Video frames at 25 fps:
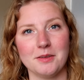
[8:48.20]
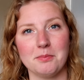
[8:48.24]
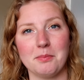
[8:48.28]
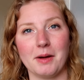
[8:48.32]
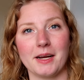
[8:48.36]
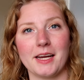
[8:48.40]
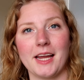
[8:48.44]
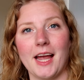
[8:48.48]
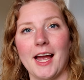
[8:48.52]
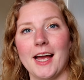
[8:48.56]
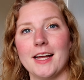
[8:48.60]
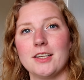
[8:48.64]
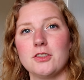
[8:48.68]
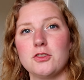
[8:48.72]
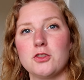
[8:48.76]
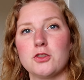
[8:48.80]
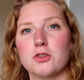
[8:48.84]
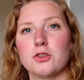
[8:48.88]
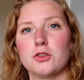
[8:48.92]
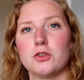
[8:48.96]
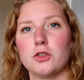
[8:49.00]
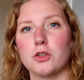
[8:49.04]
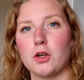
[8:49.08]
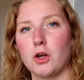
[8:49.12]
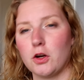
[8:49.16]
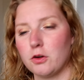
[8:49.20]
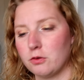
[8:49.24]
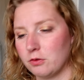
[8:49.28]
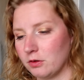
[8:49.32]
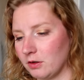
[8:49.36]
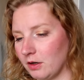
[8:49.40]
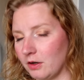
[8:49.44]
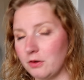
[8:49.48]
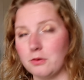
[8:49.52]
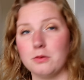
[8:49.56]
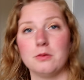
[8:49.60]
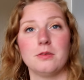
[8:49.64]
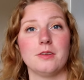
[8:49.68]
My cat just took over,
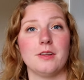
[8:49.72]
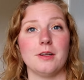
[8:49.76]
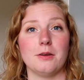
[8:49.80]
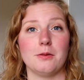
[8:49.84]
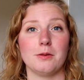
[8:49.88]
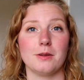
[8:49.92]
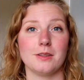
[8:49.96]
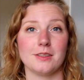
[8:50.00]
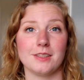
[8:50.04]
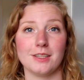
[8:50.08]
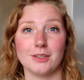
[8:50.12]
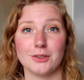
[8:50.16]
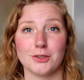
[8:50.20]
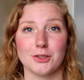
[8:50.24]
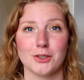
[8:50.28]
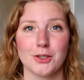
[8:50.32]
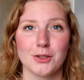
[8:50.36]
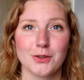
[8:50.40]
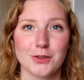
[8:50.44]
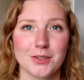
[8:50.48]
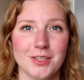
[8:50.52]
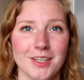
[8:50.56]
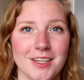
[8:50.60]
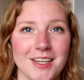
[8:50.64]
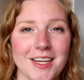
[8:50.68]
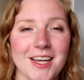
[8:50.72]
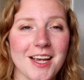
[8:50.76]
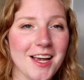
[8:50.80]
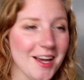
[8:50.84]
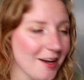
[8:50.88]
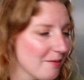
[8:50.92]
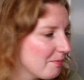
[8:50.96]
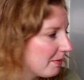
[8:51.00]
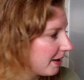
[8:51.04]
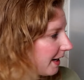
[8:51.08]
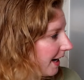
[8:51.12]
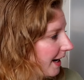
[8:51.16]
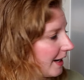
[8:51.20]
oh, there she goes.
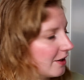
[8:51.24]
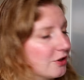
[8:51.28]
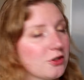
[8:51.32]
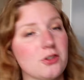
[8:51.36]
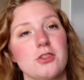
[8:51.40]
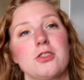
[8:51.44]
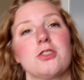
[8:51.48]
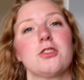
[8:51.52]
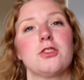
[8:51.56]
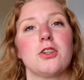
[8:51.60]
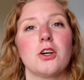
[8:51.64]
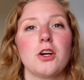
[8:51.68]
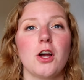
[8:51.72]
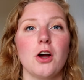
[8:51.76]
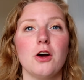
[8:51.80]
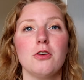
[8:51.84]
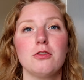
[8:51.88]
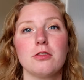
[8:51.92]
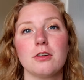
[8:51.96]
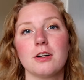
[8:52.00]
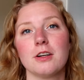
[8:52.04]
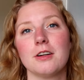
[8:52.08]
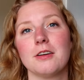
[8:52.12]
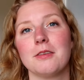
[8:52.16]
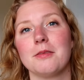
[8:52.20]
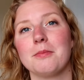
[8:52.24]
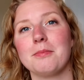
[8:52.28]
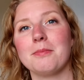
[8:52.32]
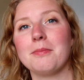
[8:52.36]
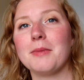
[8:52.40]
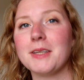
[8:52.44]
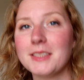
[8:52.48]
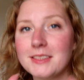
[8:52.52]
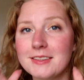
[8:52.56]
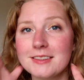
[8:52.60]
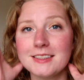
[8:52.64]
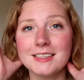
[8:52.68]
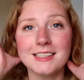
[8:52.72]
My cat just took over
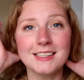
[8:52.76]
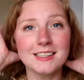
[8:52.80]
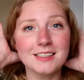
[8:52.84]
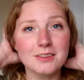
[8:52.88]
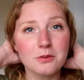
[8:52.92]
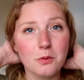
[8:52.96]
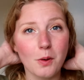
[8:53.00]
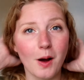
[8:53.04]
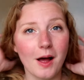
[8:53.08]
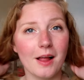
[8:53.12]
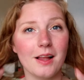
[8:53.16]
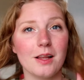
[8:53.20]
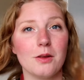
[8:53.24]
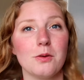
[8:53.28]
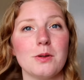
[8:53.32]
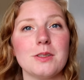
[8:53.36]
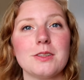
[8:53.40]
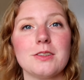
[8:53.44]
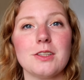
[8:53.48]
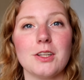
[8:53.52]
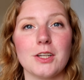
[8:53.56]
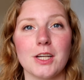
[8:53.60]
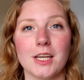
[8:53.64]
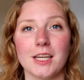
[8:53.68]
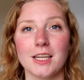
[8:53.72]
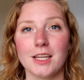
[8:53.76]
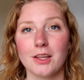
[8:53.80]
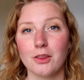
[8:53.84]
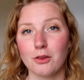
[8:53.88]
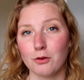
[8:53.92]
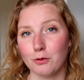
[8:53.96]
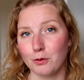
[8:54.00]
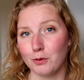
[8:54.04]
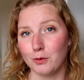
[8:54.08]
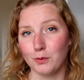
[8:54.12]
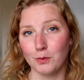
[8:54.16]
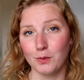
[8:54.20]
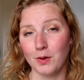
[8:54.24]
my seat while I was looking
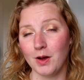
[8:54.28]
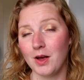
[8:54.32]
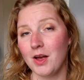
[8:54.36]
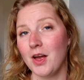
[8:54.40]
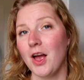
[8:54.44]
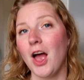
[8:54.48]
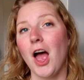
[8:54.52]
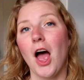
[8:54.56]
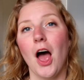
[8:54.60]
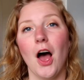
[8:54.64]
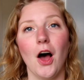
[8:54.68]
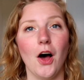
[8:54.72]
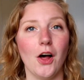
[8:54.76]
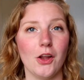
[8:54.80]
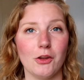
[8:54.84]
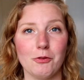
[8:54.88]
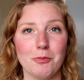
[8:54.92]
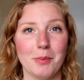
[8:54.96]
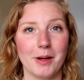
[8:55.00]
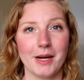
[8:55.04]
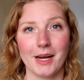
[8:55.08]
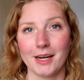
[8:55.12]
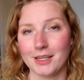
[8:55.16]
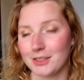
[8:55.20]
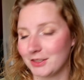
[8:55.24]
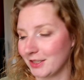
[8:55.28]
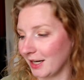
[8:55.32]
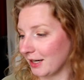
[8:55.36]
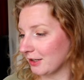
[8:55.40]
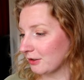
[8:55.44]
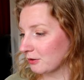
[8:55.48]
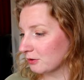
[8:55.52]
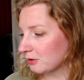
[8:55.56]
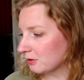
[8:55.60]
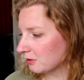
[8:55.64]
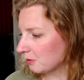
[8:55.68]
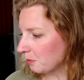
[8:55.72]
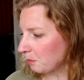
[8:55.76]
through all of my
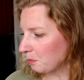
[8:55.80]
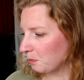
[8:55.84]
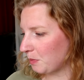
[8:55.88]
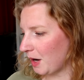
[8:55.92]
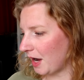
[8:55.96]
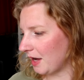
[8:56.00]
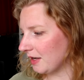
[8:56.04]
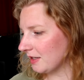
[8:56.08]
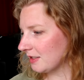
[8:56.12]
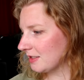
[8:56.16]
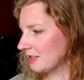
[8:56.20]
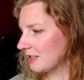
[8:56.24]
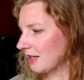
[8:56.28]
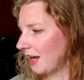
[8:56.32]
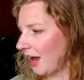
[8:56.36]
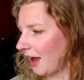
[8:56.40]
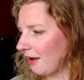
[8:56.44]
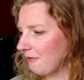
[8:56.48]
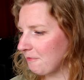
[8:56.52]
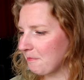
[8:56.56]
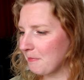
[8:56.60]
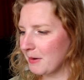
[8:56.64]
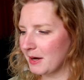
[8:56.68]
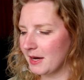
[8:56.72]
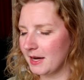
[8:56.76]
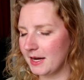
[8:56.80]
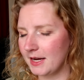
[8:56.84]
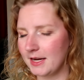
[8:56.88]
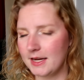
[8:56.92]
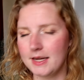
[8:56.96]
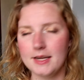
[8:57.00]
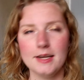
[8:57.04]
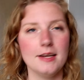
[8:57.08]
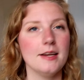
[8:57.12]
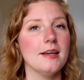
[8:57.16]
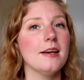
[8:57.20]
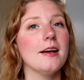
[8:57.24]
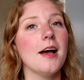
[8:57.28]
eyeshadows. But I've
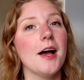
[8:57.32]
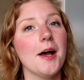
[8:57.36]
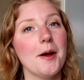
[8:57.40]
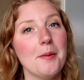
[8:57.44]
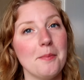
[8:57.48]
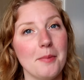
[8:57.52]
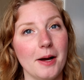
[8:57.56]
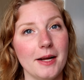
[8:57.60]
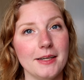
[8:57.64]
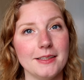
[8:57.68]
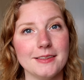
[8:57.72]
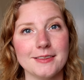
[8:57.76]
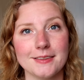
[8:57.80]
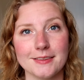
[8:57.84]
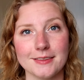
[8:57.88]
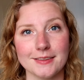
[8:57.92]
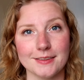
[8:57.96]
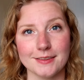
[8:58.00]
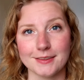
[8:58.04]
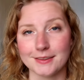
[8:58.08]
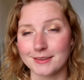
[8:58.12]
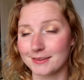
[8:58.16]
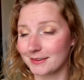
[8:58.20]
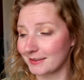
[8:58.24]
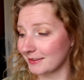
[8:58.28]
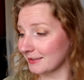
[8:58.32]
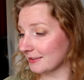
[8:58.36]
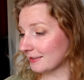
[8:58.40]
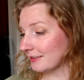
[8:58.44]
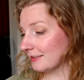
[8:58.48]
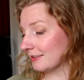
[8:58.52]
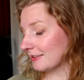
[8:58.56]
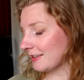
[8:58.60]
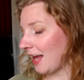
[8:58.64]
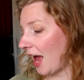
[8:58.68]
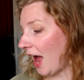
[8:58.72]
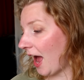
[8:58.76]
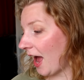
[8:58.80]
made my
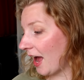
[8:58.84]
decisions.